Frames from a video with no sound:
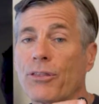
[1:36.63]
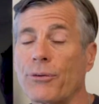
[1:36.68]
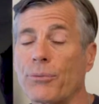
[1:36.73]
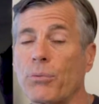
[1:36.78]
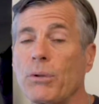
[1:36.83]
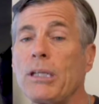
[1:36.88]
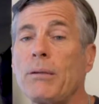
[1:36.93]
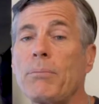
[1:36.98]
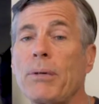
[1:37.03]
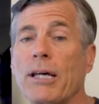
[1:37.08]

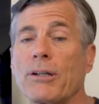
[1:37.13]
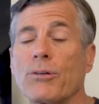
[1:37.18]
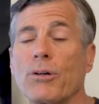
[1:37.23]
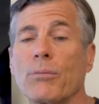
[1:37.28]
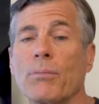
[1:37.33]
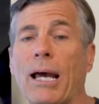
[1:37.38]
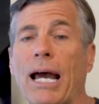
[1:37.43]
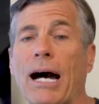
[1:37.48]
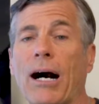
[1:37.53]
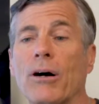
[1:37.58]

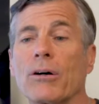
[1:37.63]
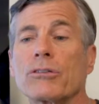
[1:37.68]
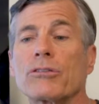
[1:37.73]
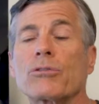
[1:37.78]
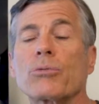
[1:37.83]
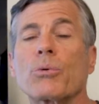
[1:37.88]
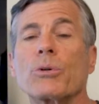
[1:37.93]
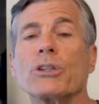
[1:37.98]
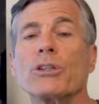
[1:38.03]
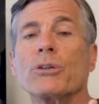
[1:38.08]
3-bedroom
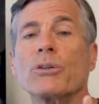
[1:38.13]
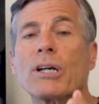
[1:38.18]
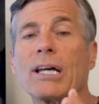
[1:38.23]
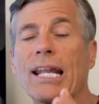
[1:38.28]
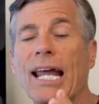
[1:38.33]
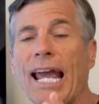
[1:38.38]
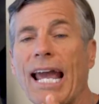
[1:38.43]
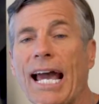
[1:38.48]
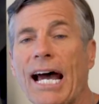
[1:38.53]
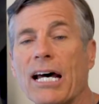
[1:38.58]
house where you
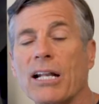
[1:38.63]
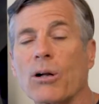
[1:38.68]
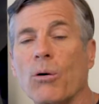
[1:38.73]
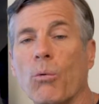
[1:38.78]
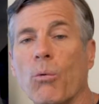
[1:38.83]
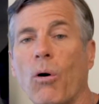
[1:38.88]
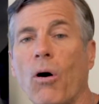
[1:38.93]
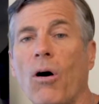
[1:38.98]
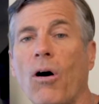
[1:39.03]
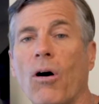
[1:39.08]
could add a
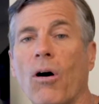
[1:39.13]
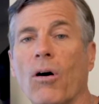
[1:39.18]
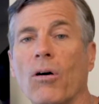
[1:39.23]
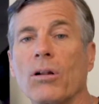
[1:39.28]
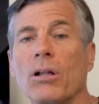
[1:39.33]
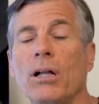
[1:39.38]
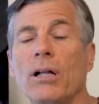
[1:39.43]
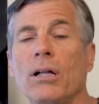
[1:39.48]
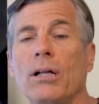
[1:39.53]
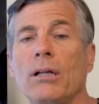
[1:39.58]

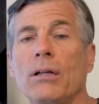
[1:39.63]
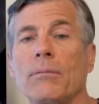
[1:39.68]
wall,